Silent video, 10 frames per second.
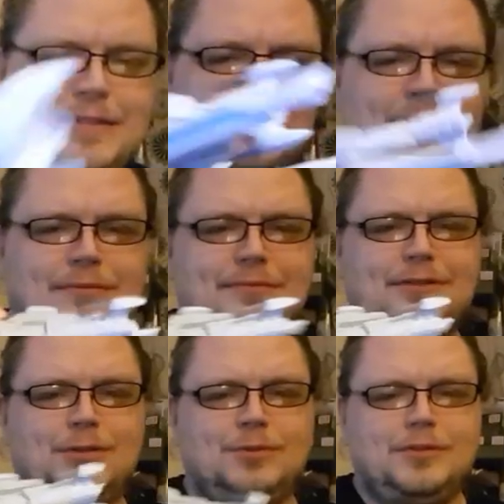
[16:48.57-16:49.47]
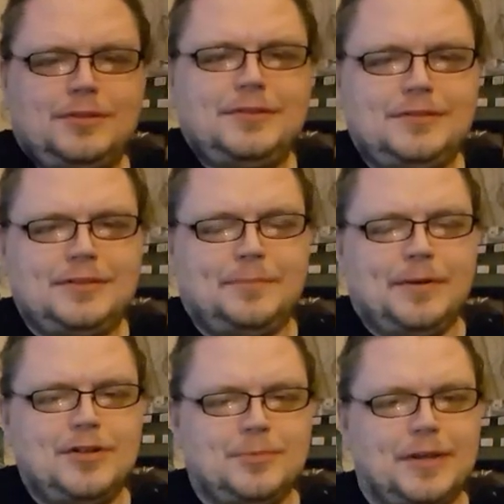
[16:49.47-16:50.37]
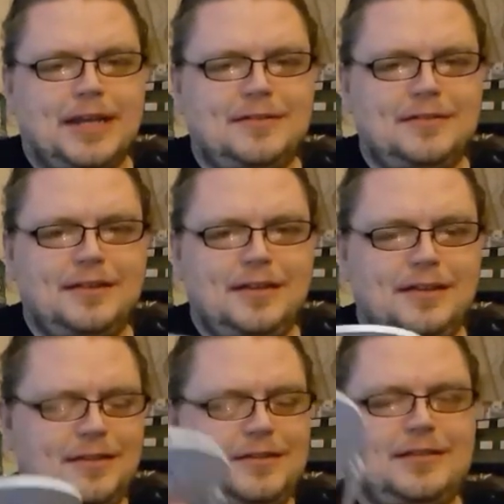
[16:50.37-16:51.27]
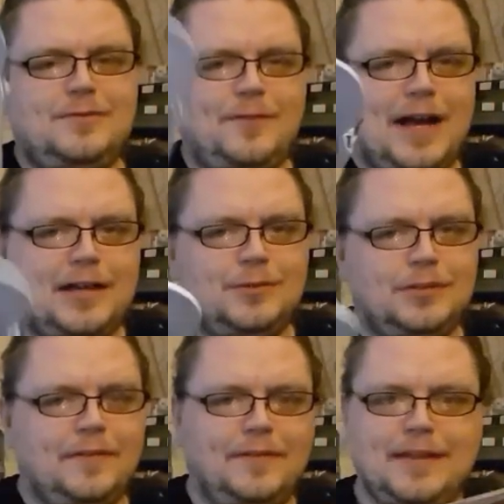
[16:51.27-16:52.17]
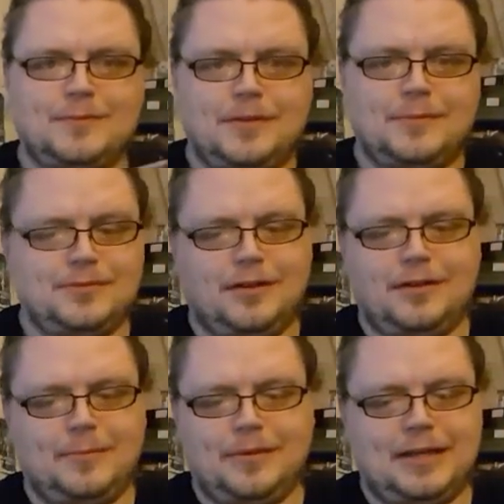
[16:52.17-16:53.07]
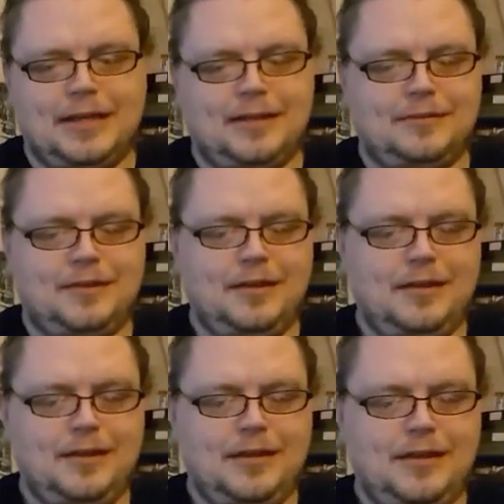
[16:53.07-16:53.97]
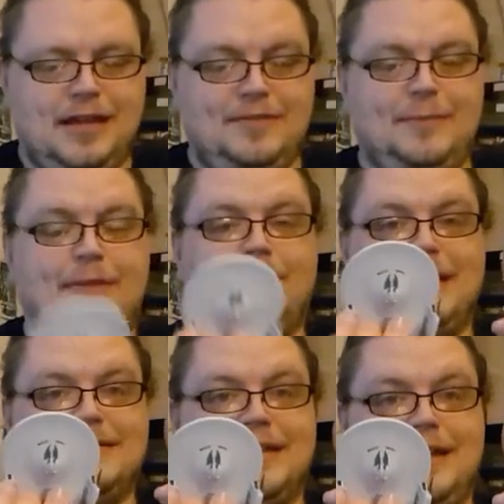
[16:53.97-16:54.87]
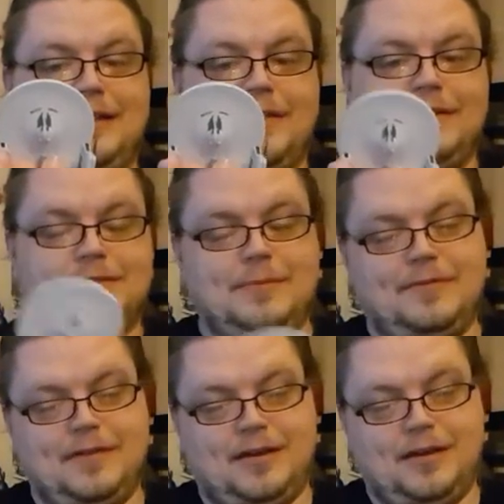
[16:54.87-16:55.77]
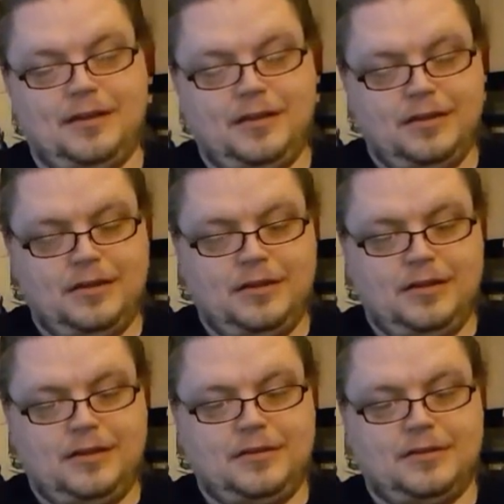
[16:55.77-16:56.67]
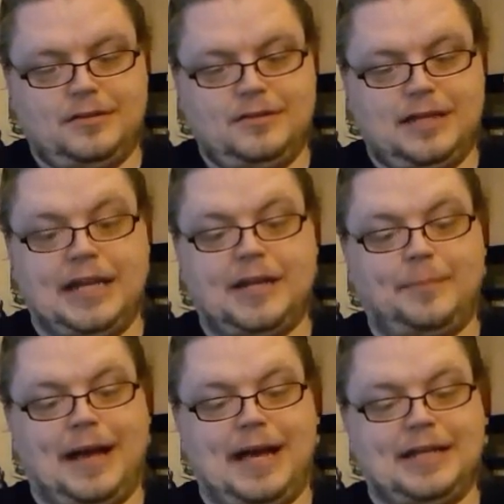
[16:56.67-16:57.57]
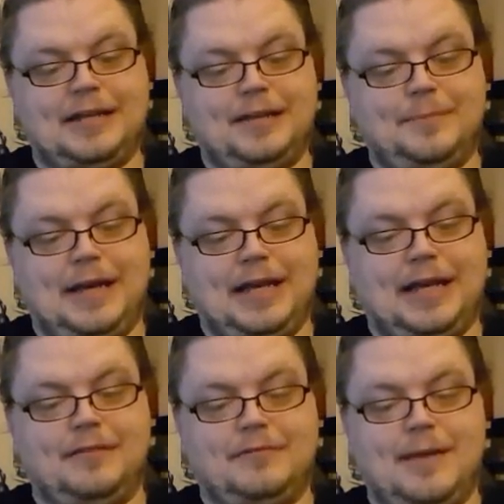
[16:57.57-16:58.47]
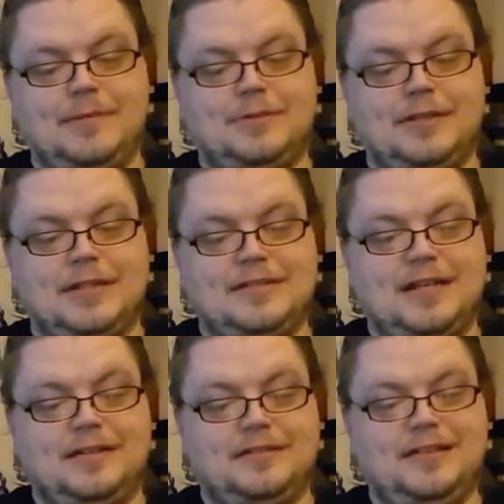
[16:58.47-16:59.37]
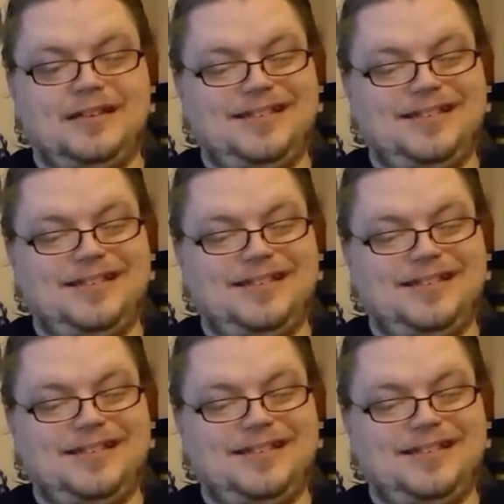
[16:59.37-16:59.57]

to how cool the Bozeman is, this is far cooler than this one, I'm sorry, but it is. I'm about the right scale, I think, to be fair. You know, and you can park it right between the nacelles.